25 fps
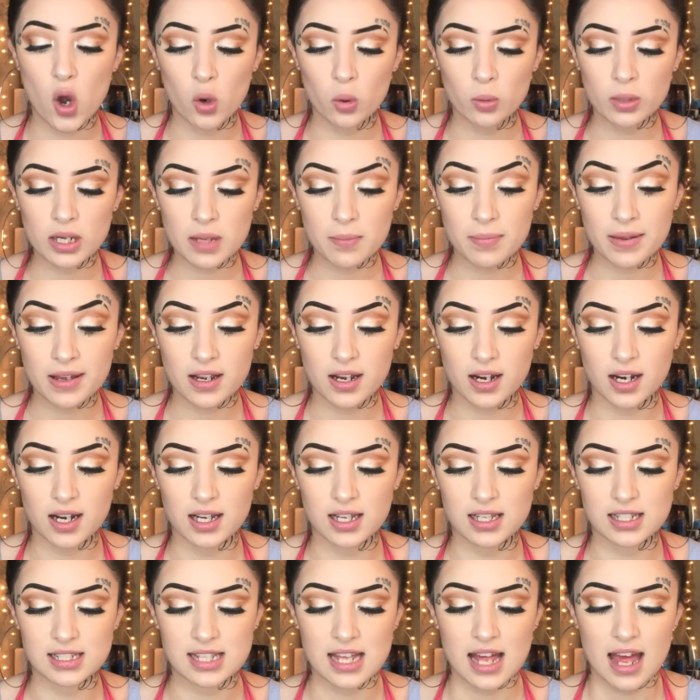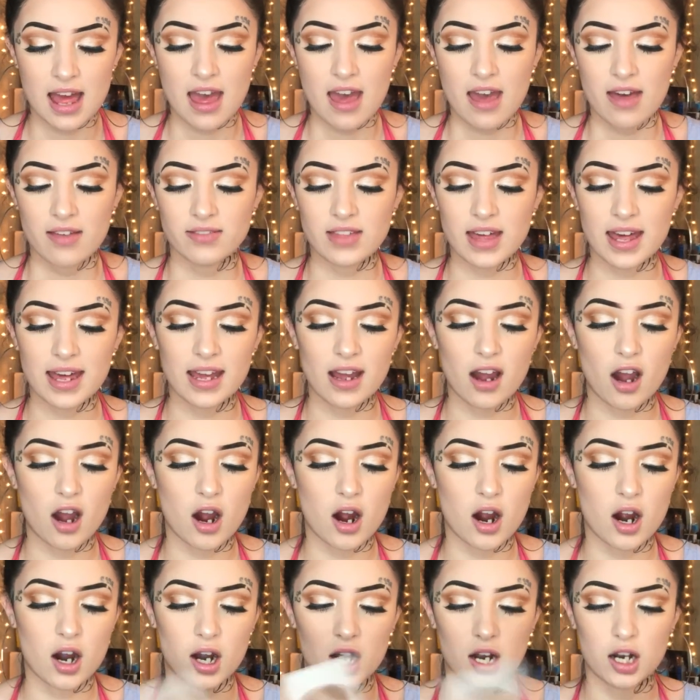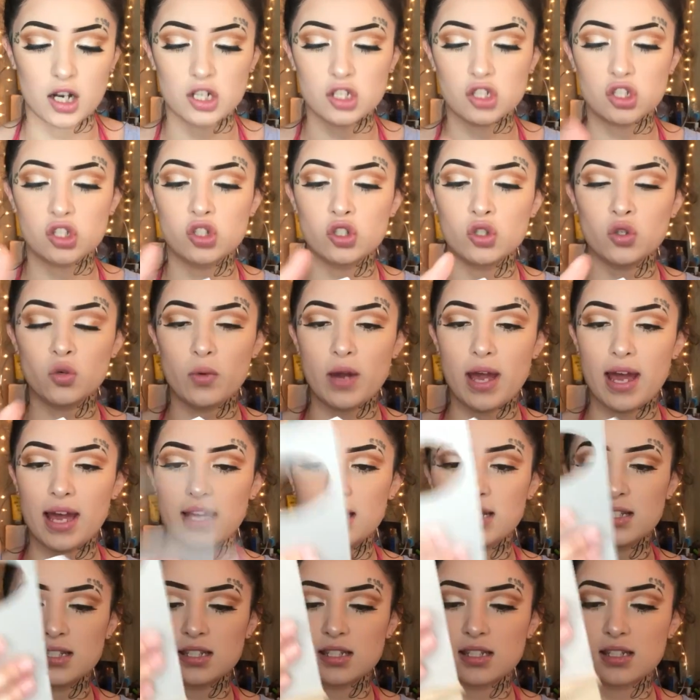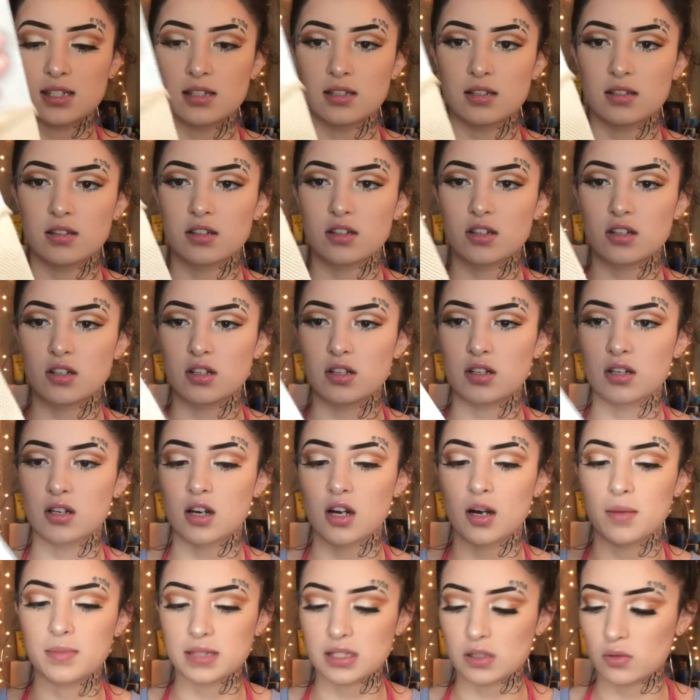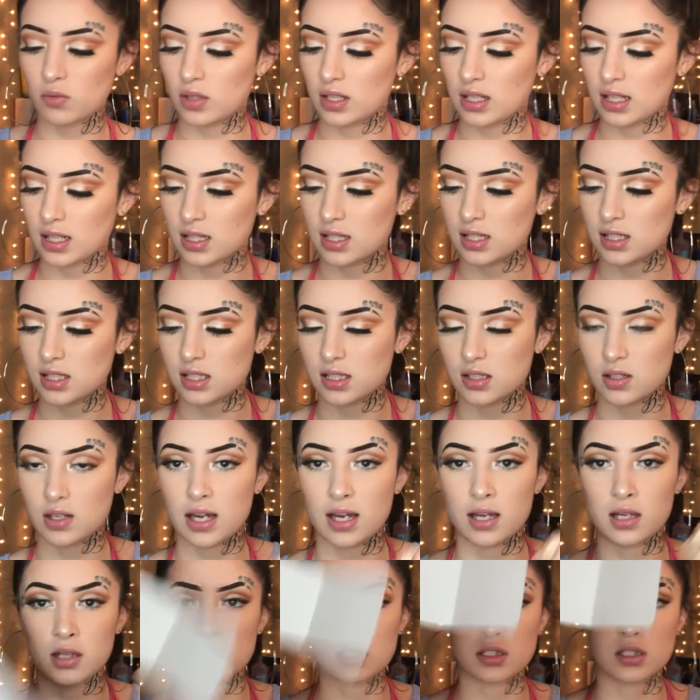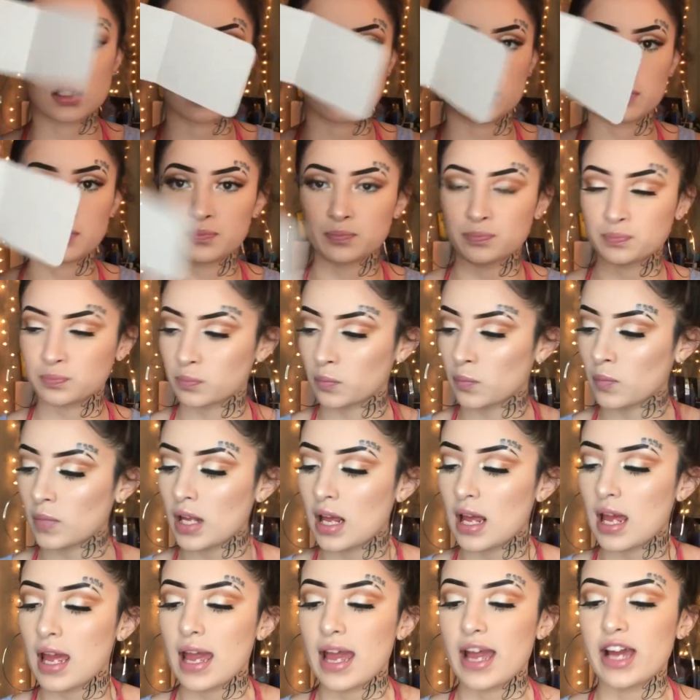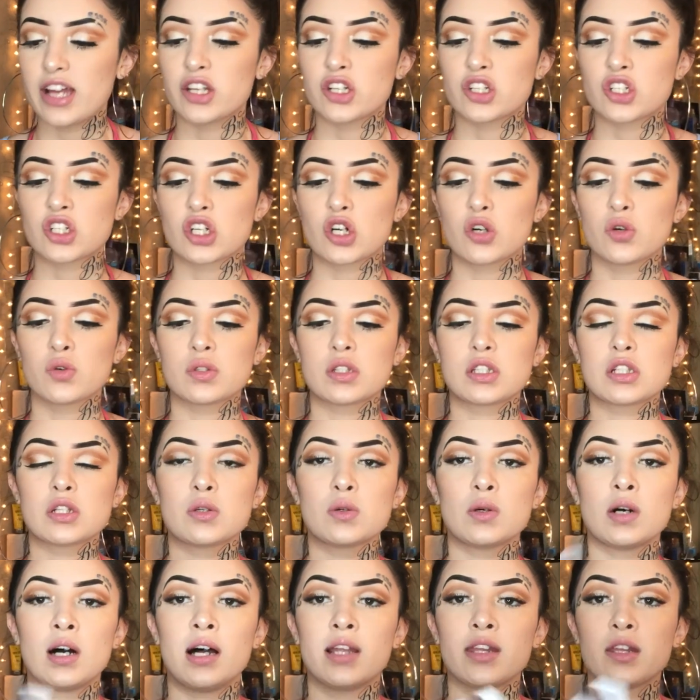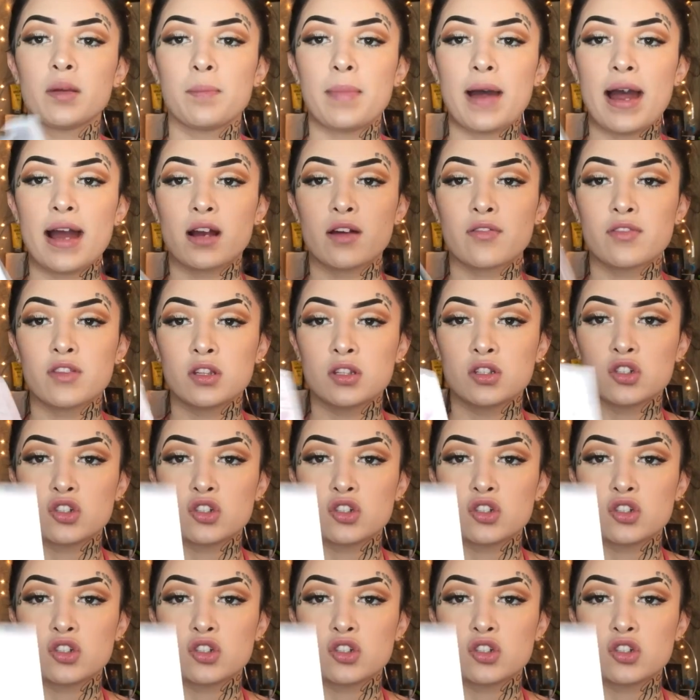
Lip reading: only because they are two ways. There comes in one like this. Okay, so, and it shows you on the back of the